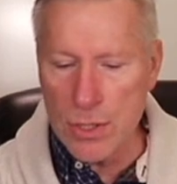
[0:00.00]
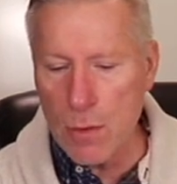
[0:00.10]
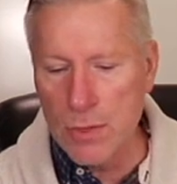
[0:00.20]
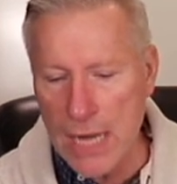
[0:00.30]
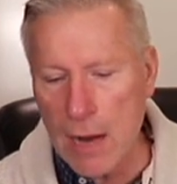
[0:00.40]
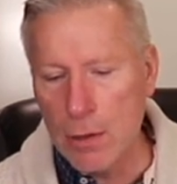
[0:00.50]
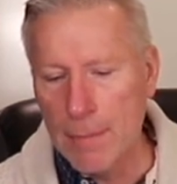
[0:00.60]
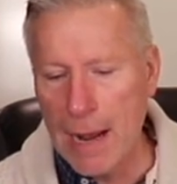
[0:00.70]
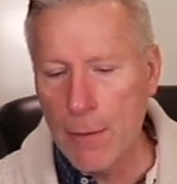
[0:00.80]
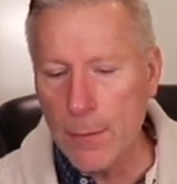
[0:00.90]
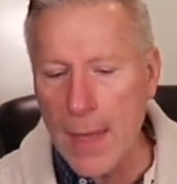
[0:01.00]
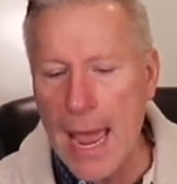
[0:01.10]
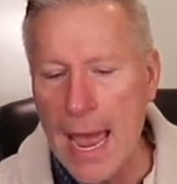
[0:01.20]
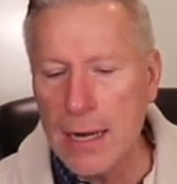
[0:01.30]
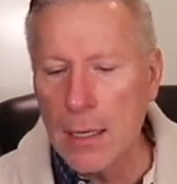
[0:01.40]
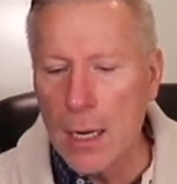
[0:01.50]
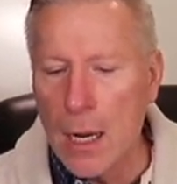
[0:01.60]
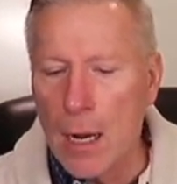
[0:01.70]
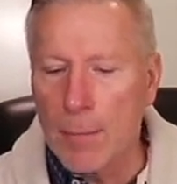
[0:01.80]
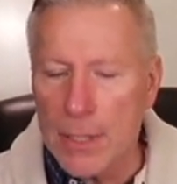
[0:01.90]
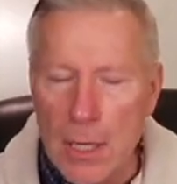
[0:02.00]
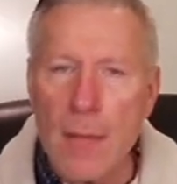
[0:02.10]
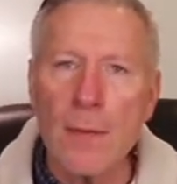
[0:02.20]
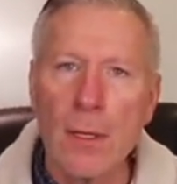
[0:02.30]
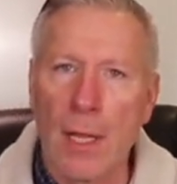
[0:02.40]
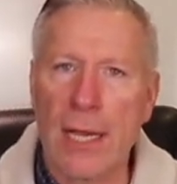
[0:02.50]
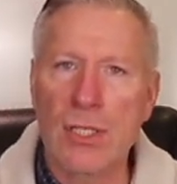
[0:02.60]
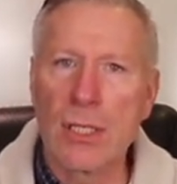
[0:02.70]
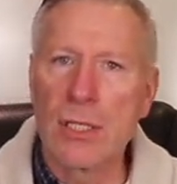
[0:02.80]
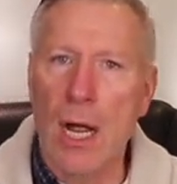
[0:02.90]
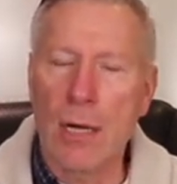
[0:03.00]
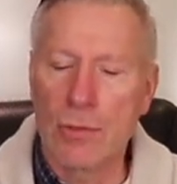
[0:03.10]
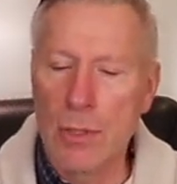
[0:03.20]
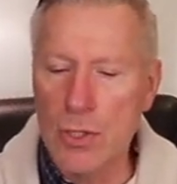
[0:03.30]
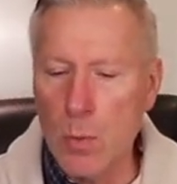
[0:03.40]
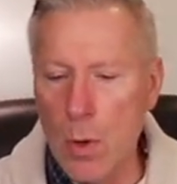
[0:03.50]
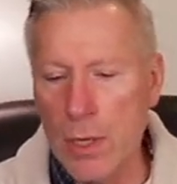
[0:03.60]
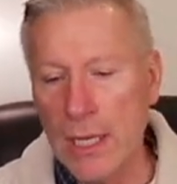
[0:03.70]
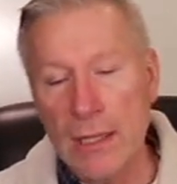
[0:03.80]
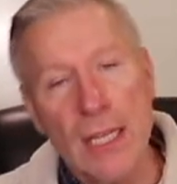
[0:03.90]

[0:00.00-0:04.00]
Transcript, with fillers: no doubt about that, but nonetheless, the doctrine is working.